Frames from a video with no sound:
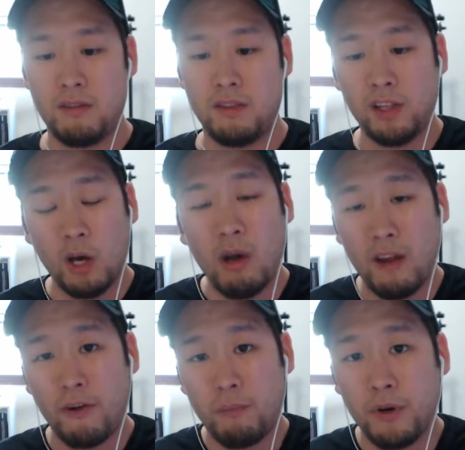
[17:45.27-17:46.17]
The low
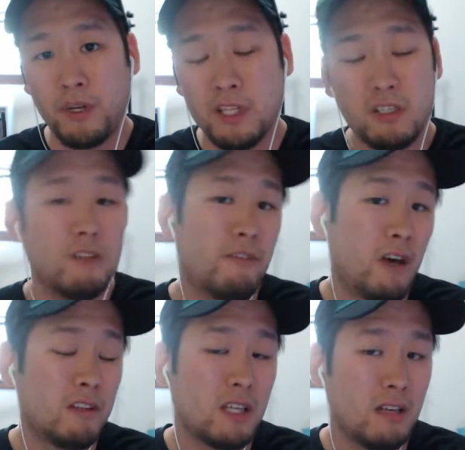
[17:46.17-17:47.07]
effort put into the
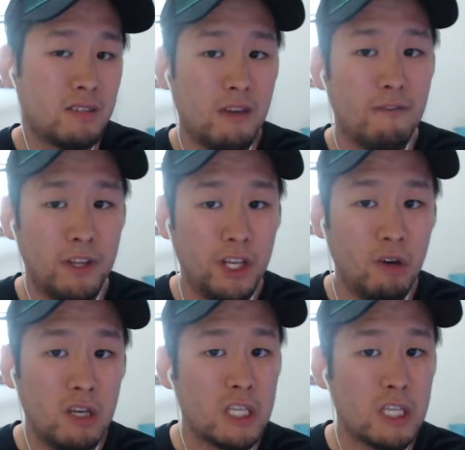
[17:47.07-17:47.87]
Valentine's Day video